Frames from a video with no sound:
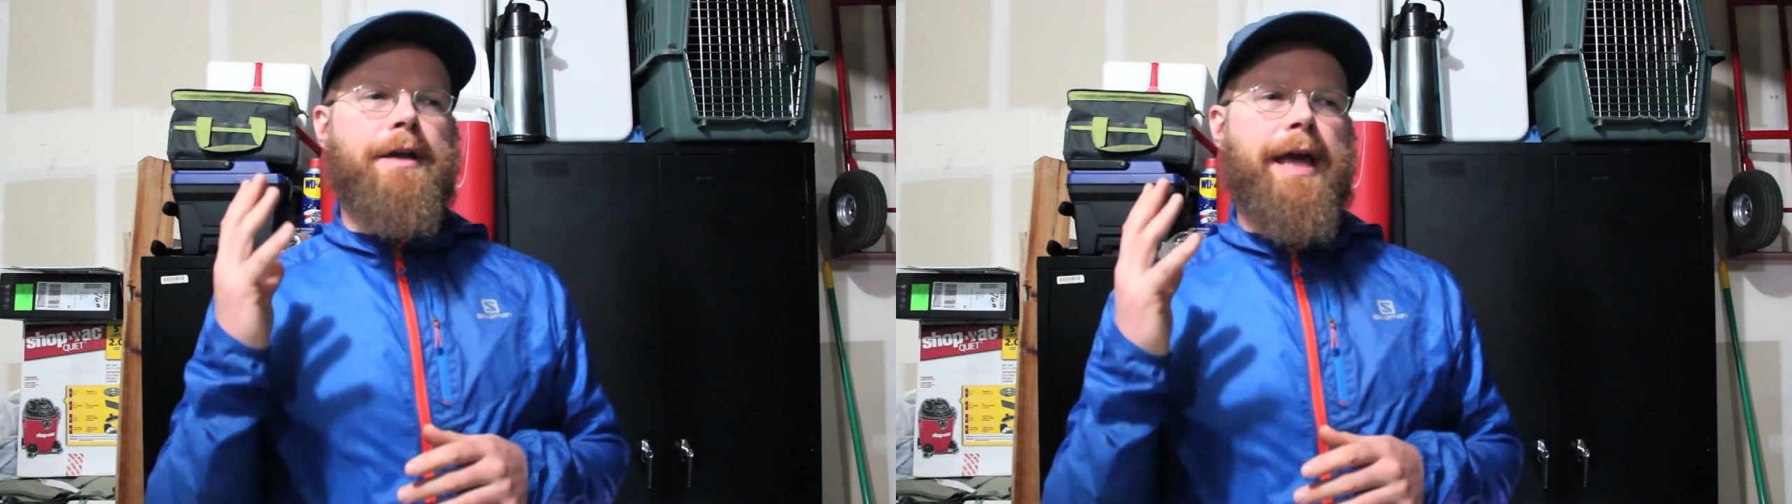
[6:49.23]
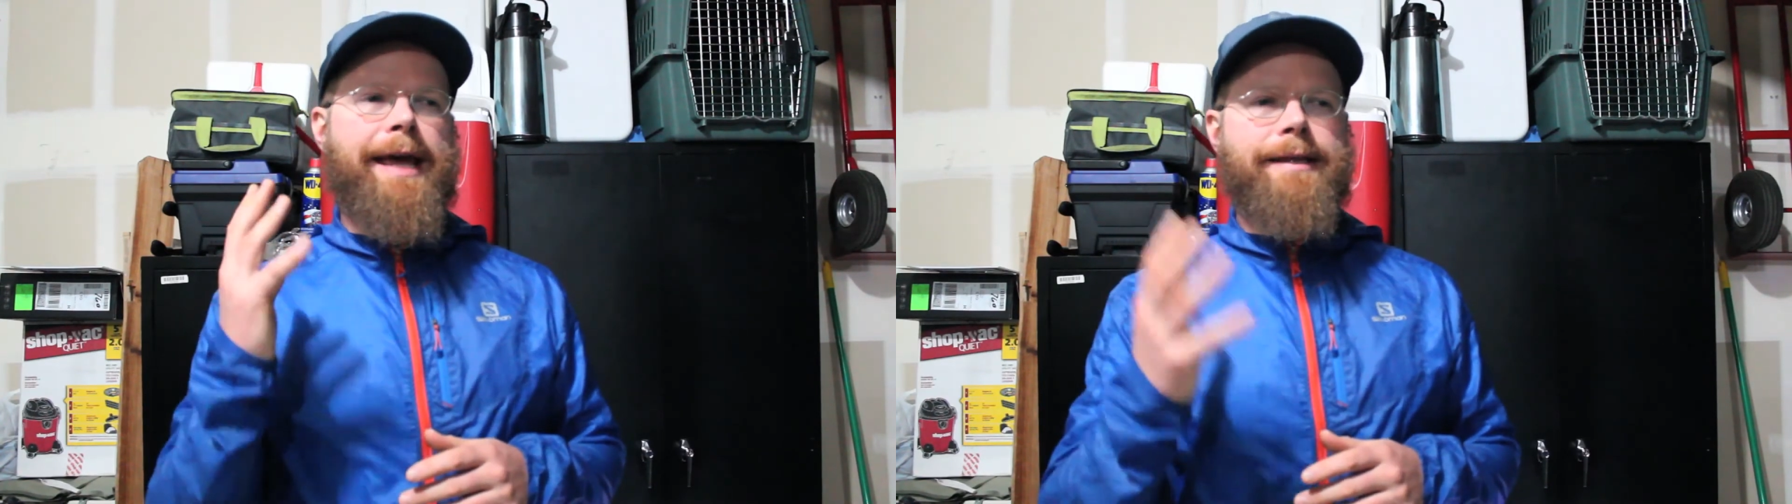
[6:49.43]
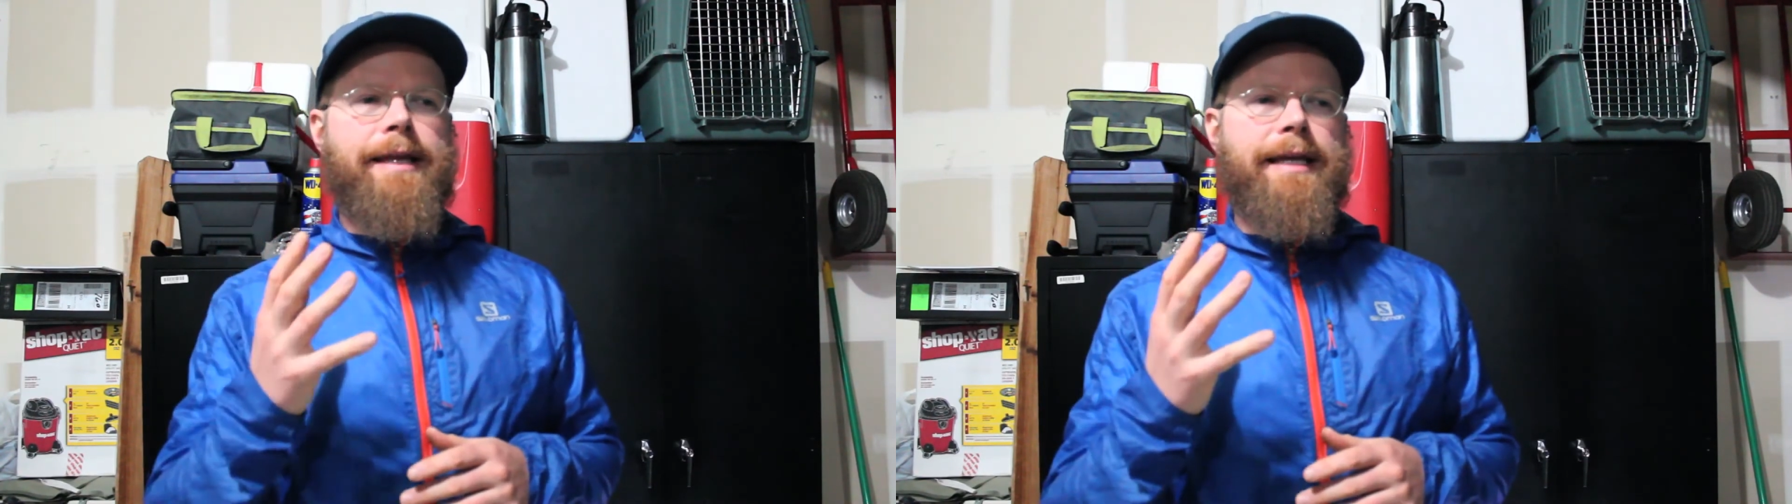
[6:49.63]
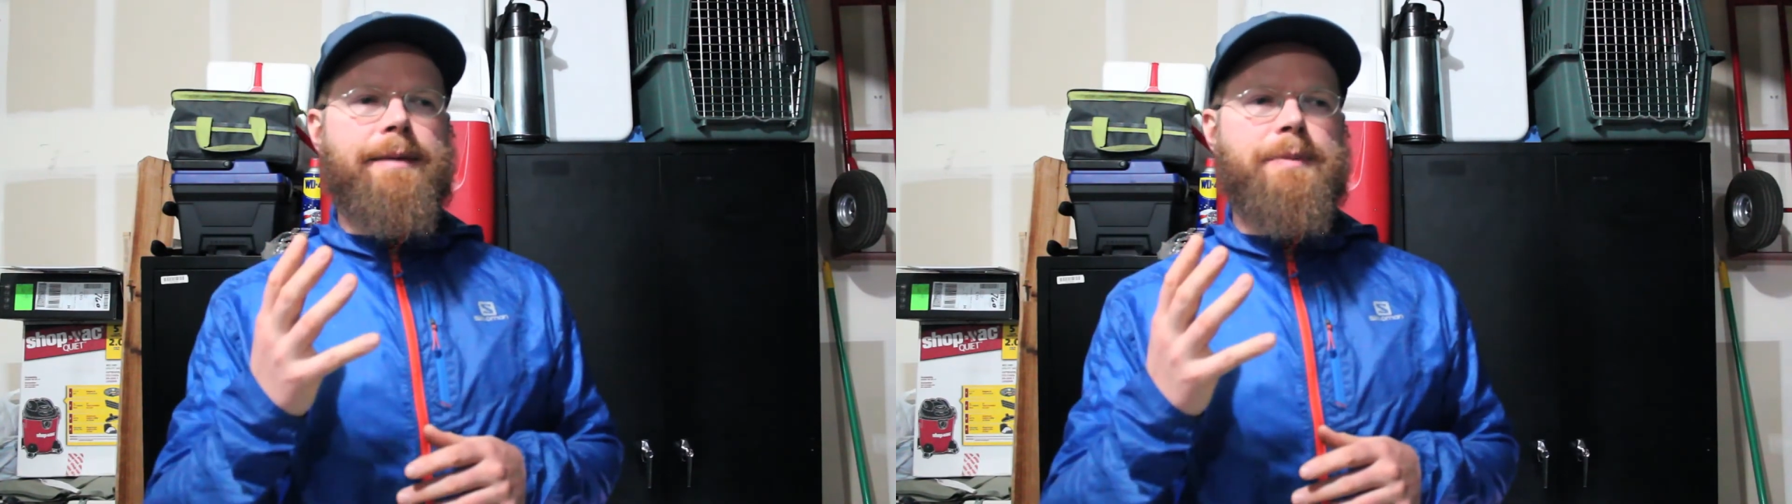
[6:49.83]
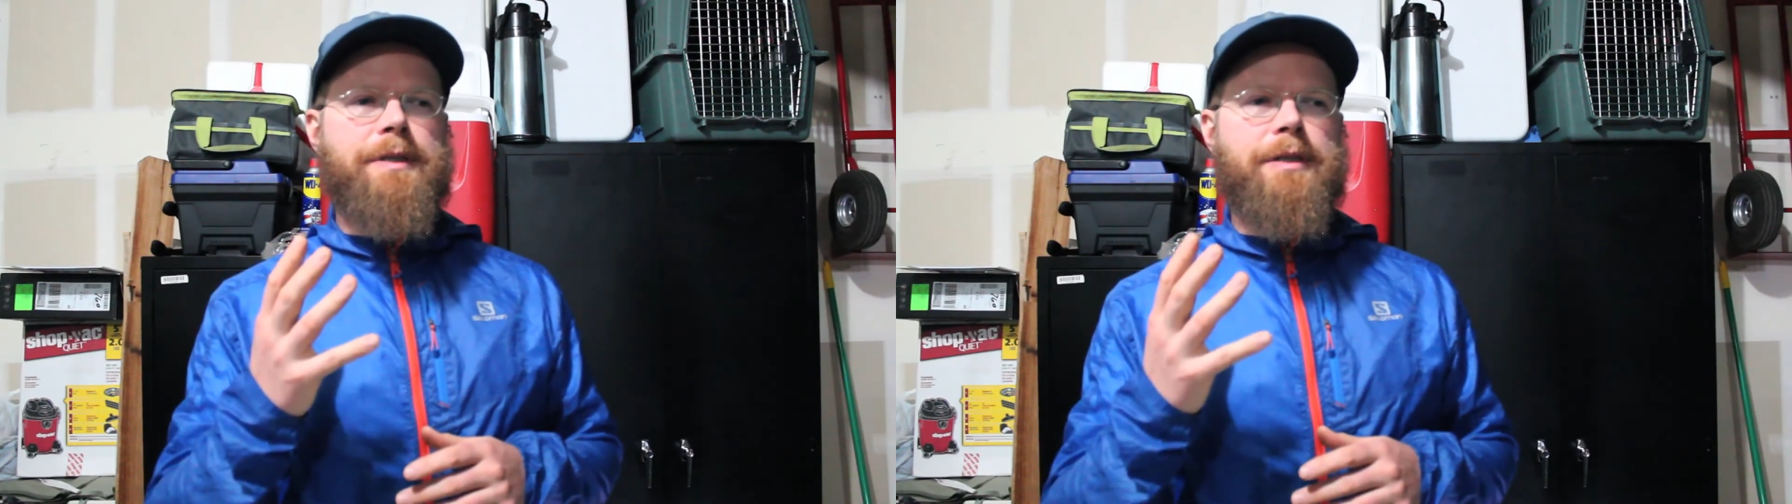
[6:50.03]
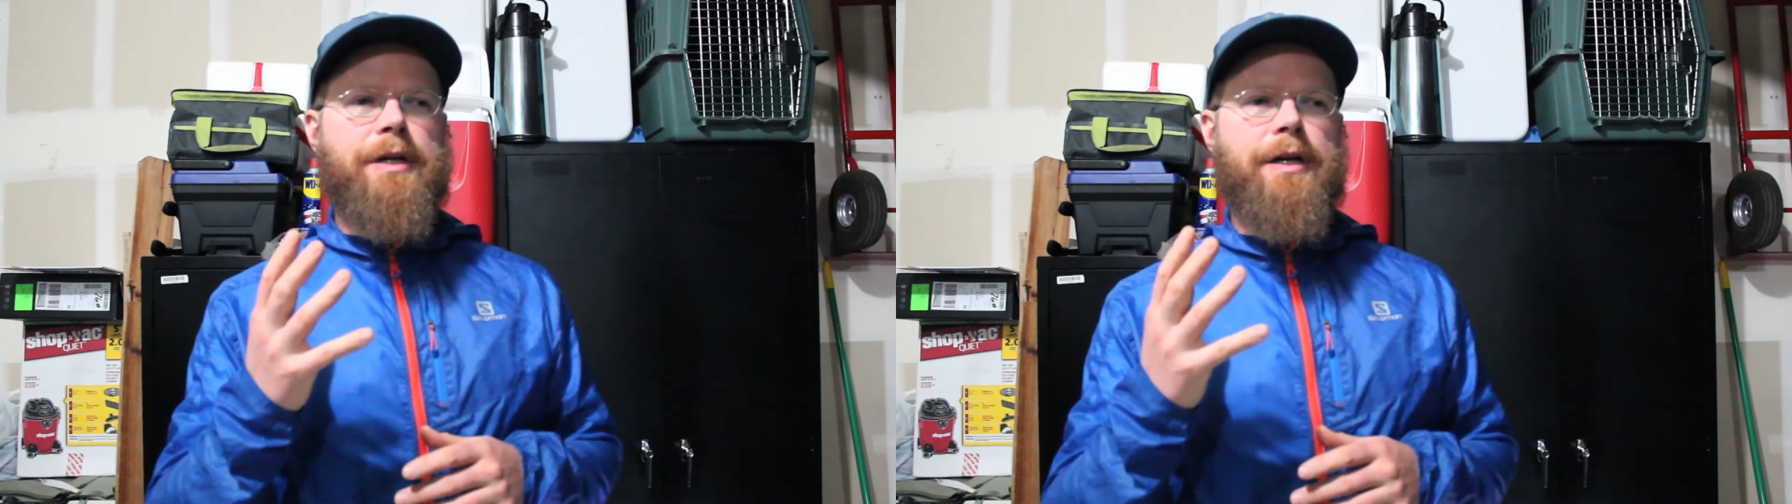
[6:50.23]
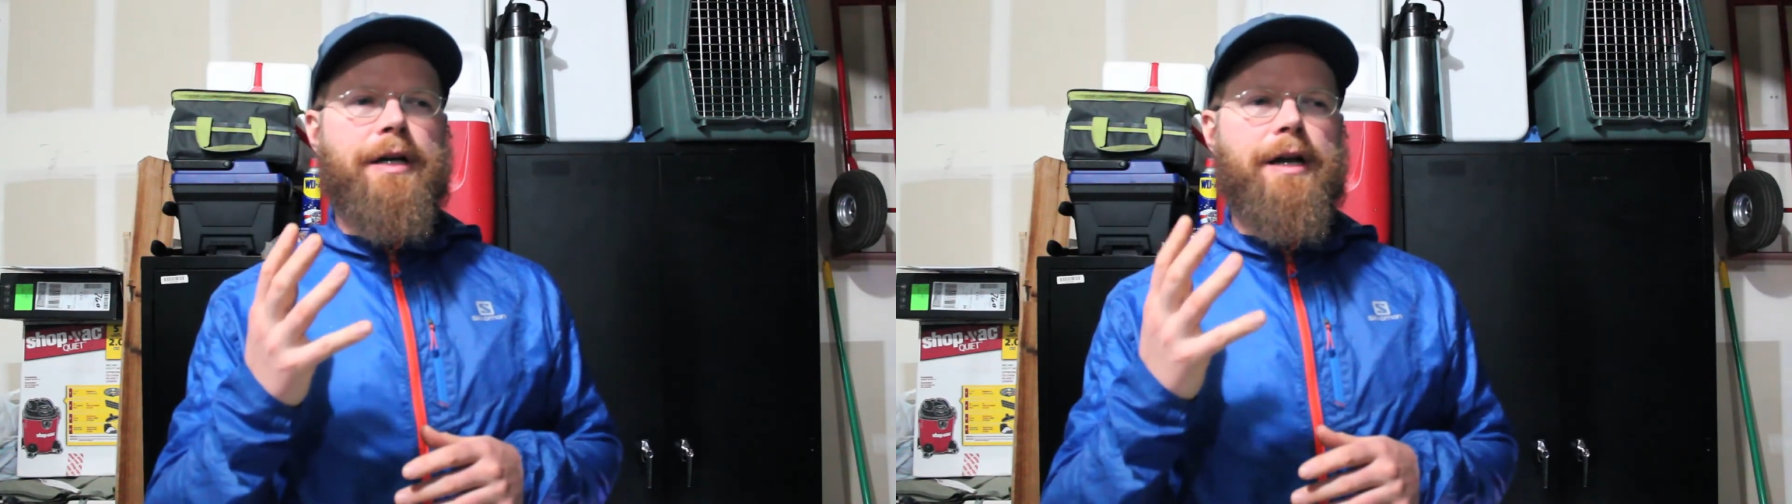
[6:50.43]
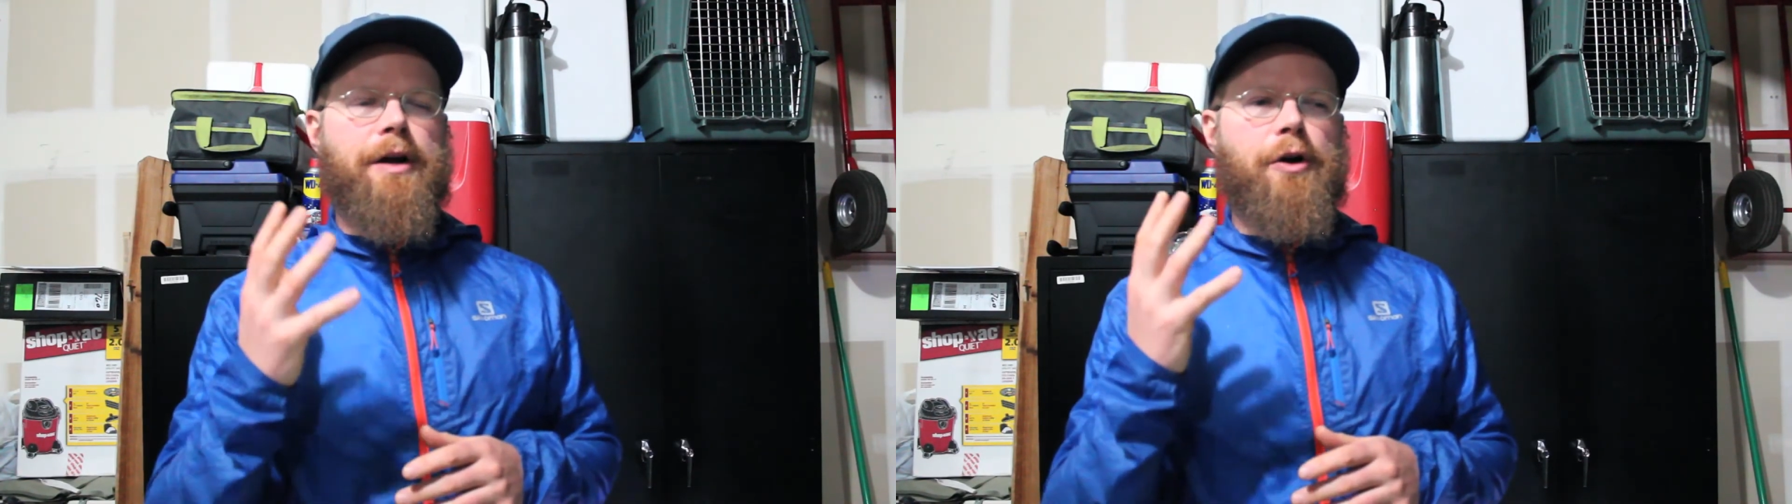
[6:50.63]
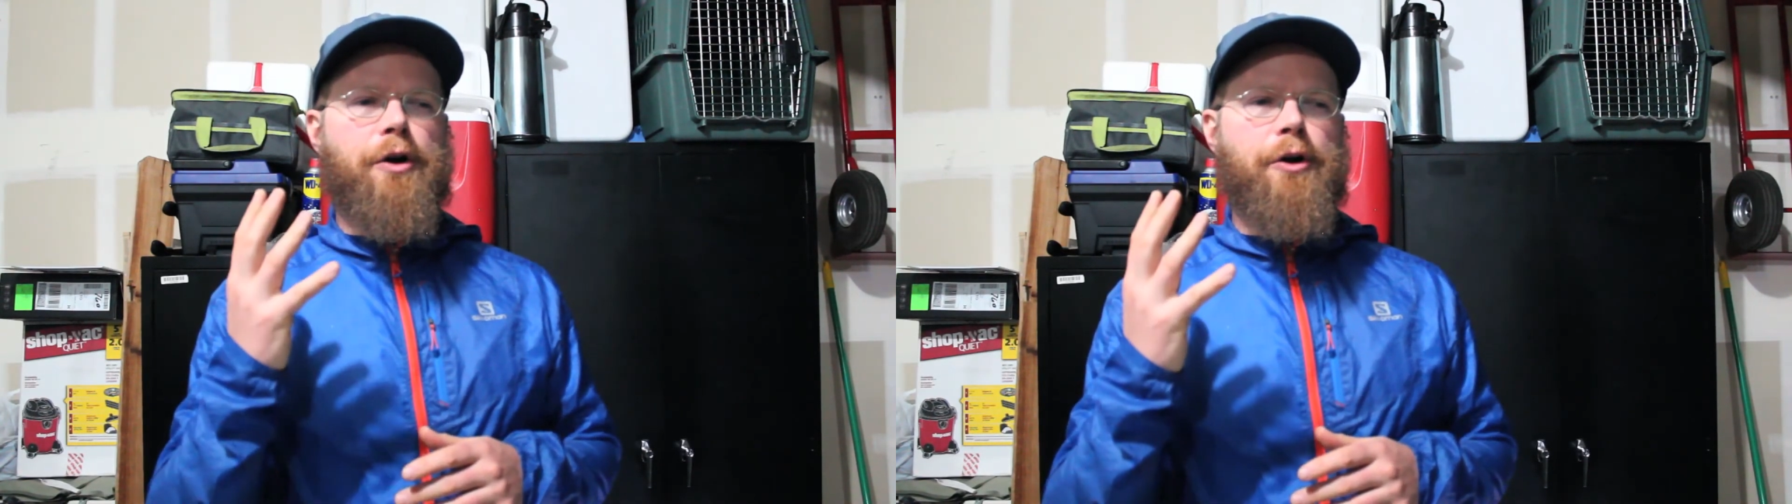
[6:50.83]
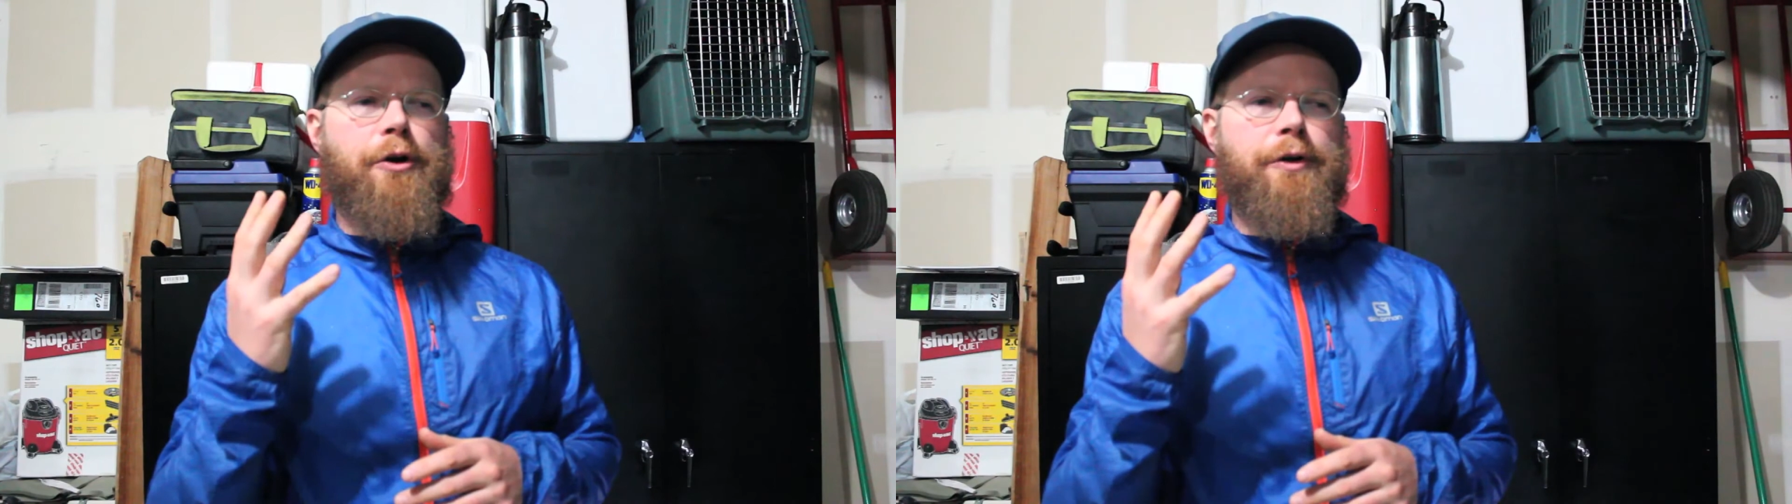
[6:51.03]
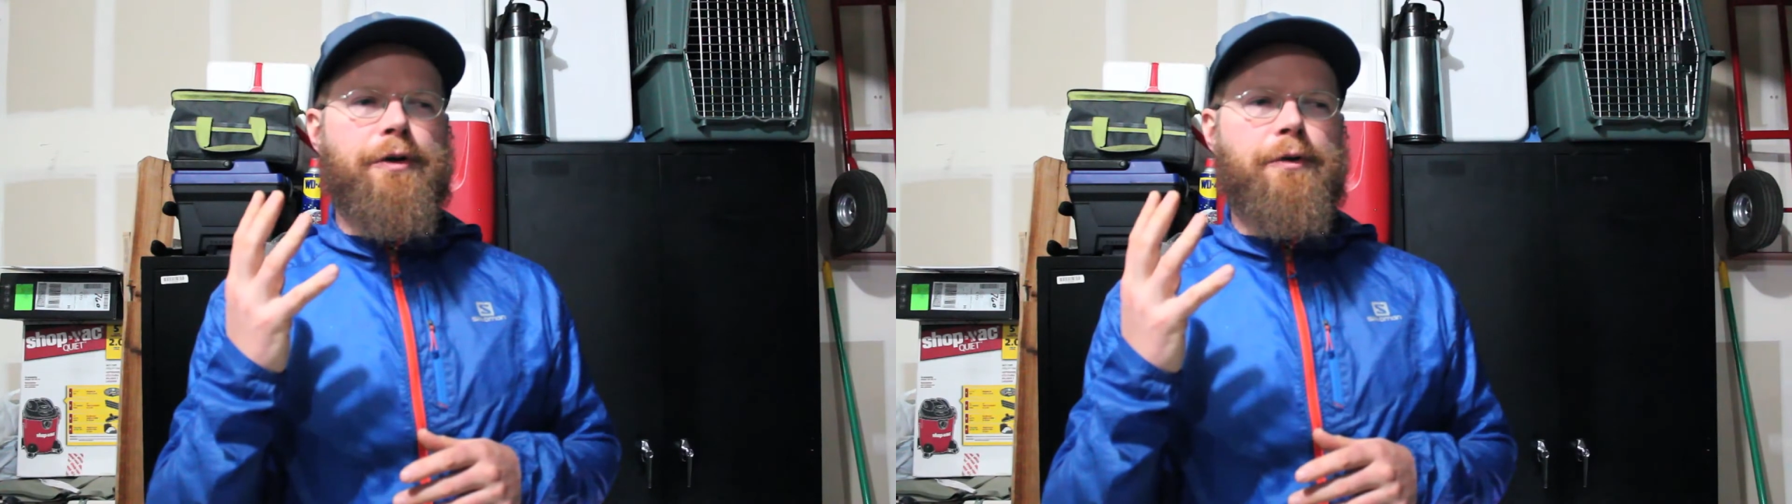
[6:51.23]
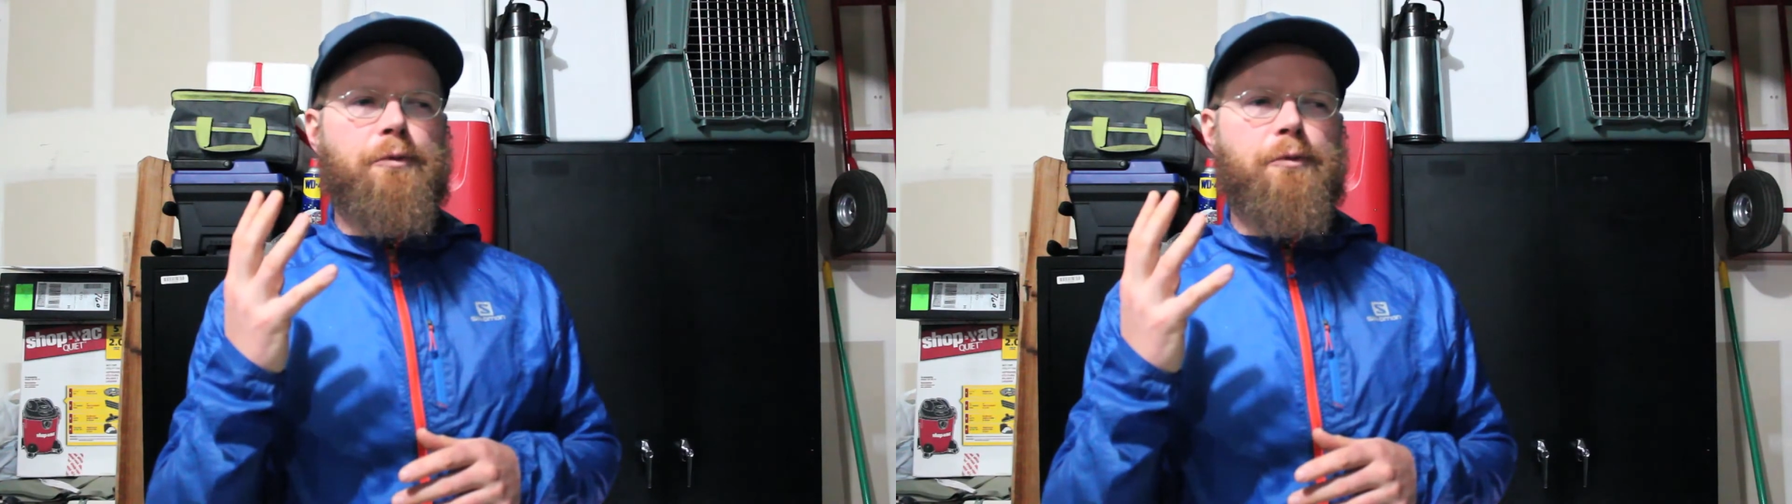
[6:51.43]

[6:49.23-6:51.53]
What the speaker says: headlamps are